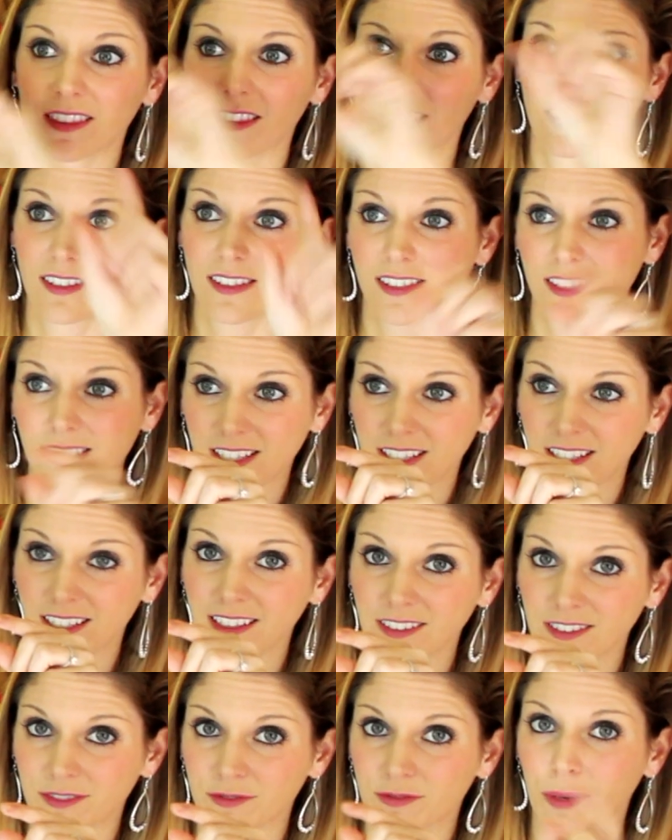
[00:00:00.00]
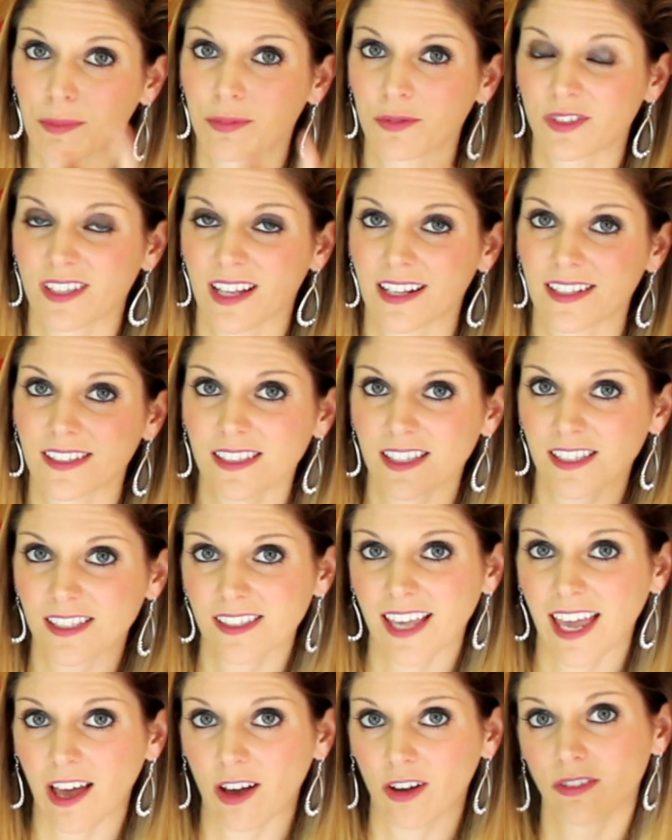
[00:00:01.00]
the C represents the
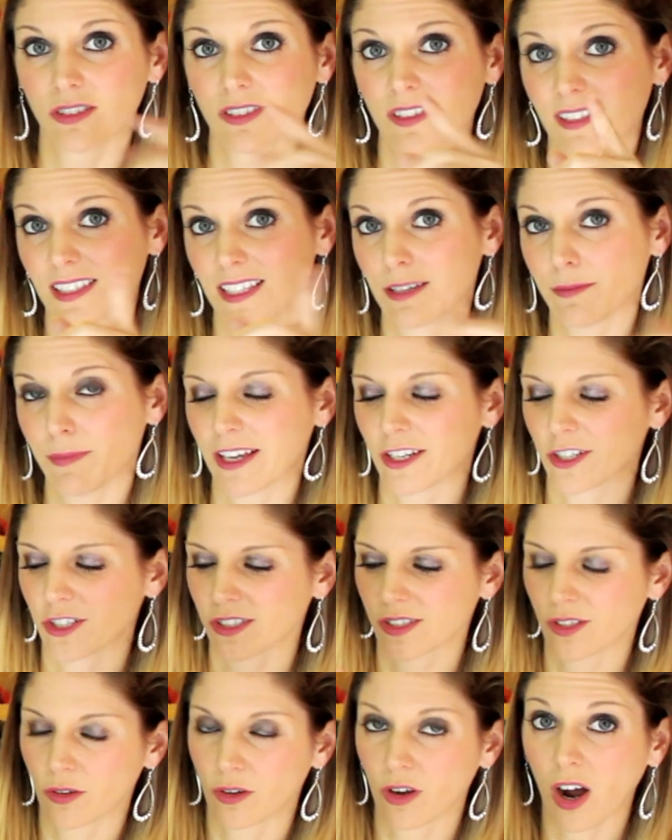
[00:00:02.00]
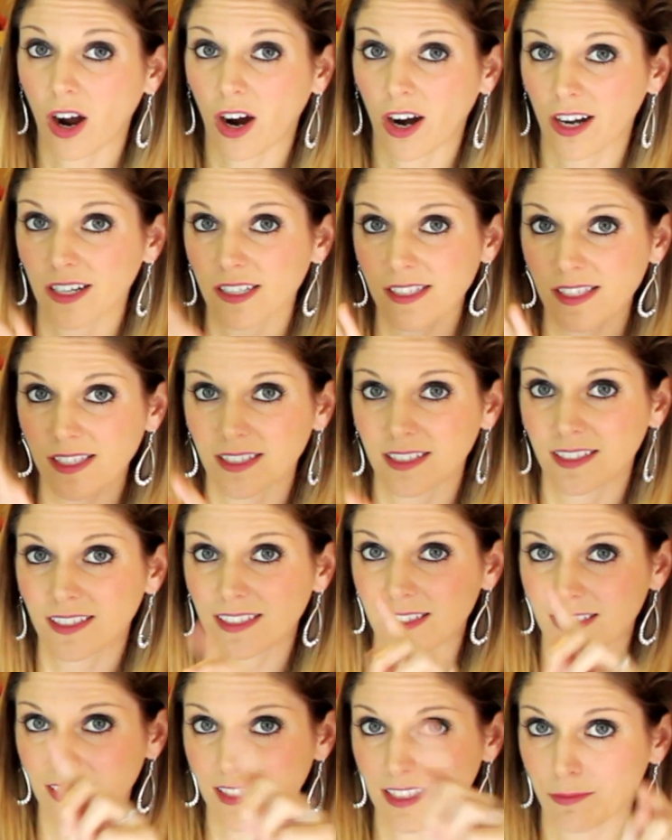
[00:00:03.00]
scale, C major. So cars,
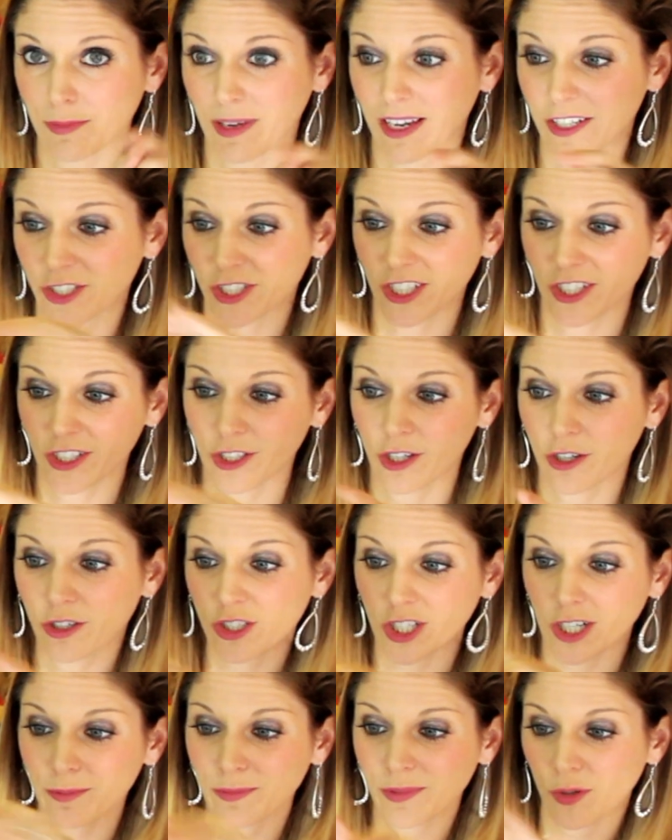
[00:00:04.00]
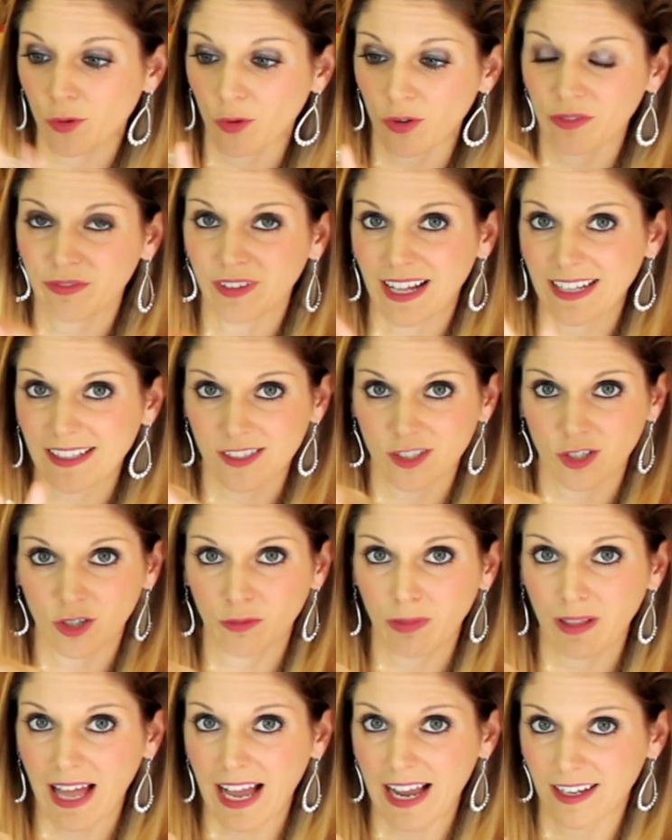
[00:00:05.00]
C major, no sharps or flats, no
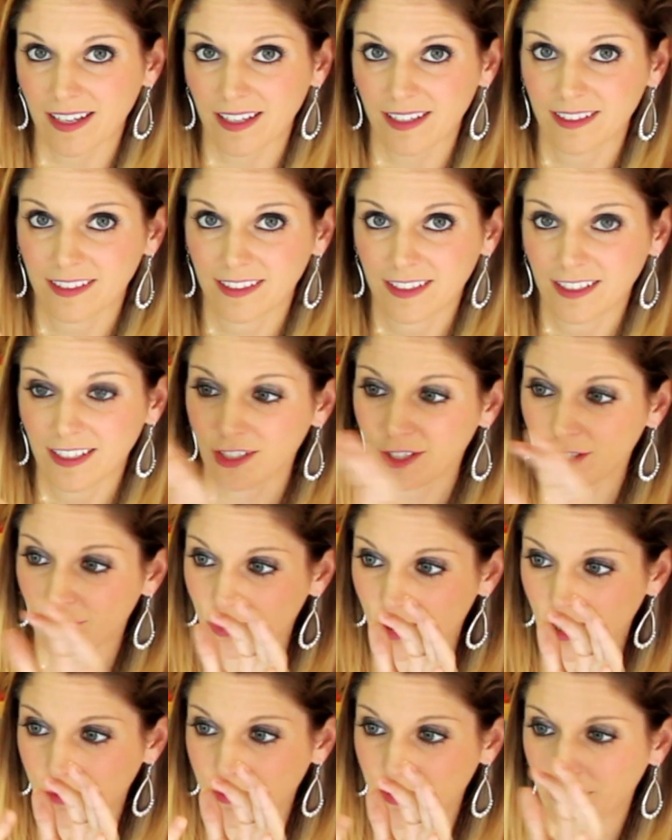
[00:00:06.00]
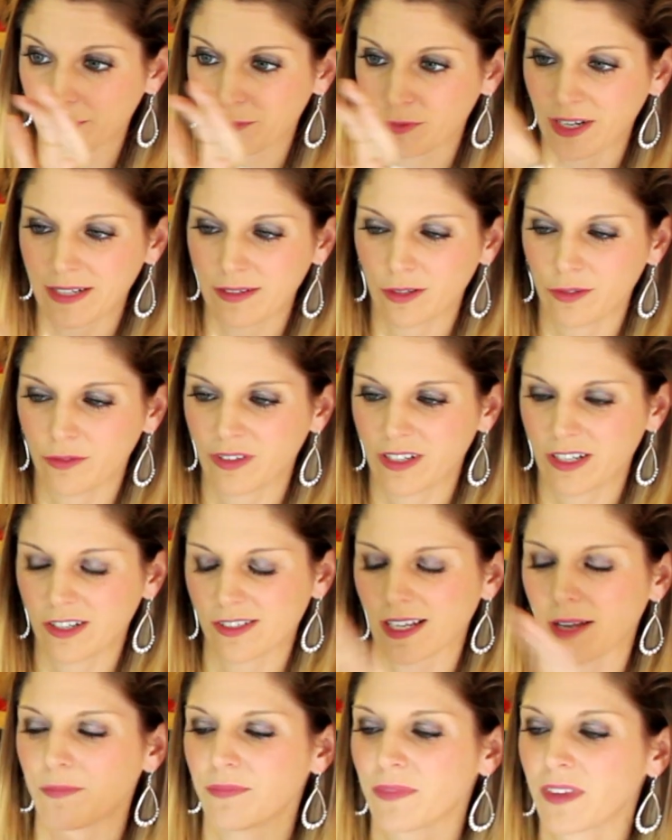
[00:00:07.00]
black, no sharps up, right? No fingers
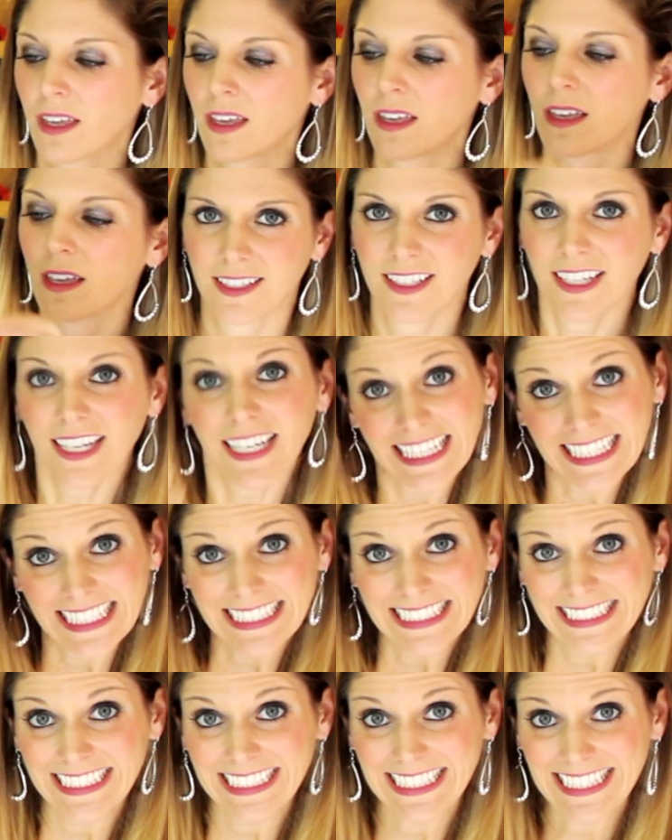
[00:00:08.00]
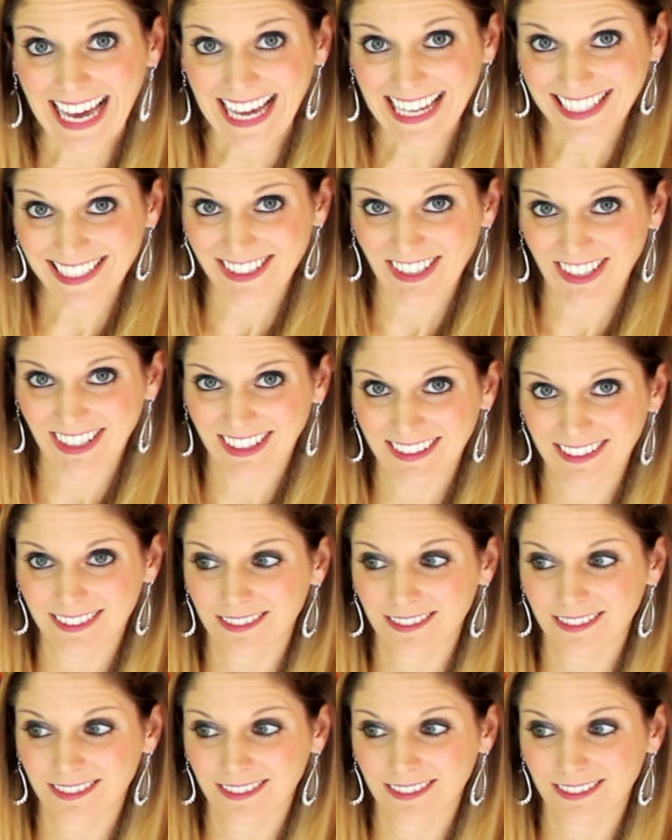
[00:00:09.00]
up. Get,